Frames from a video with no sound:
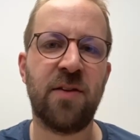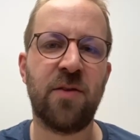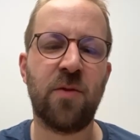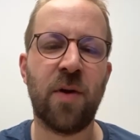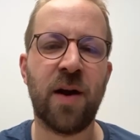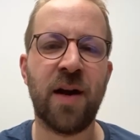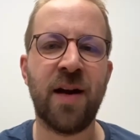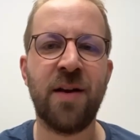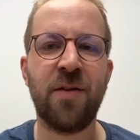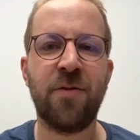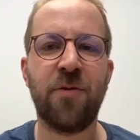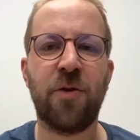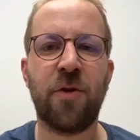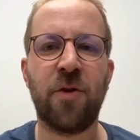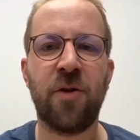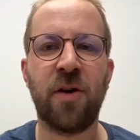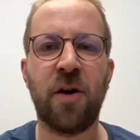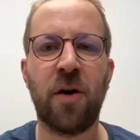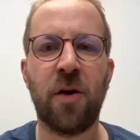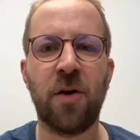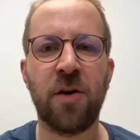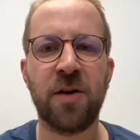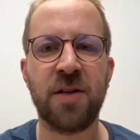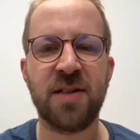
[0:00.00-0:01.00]
running for a
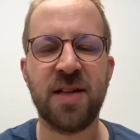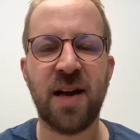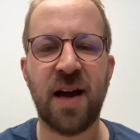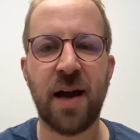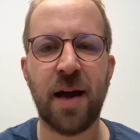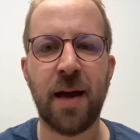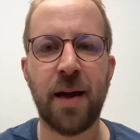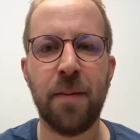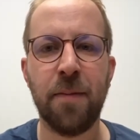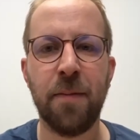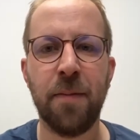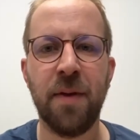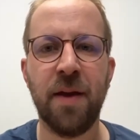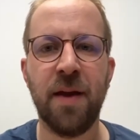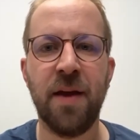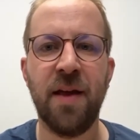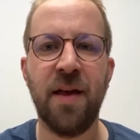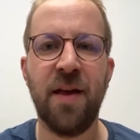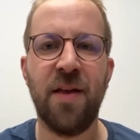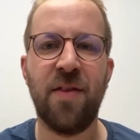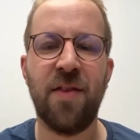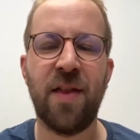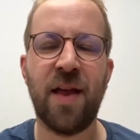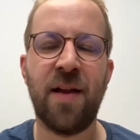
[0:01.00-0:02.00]
long time,
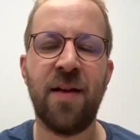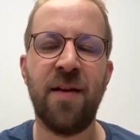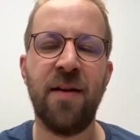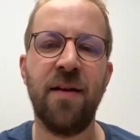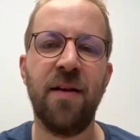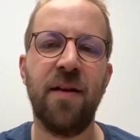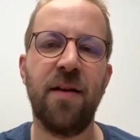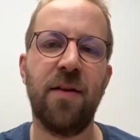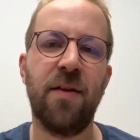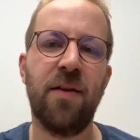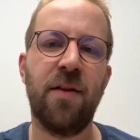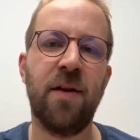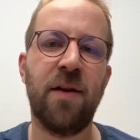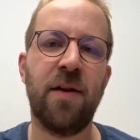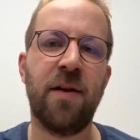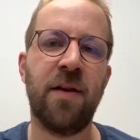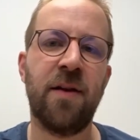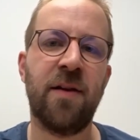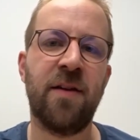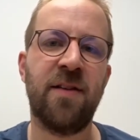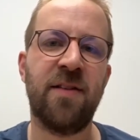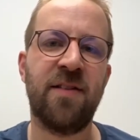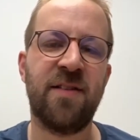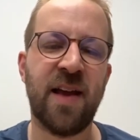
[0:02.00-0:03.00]
then
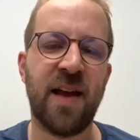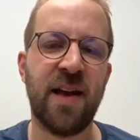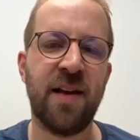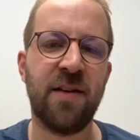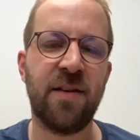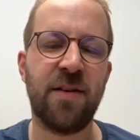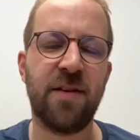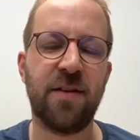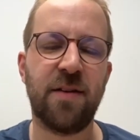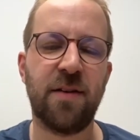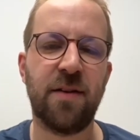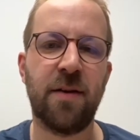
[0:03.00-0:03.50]
the Zend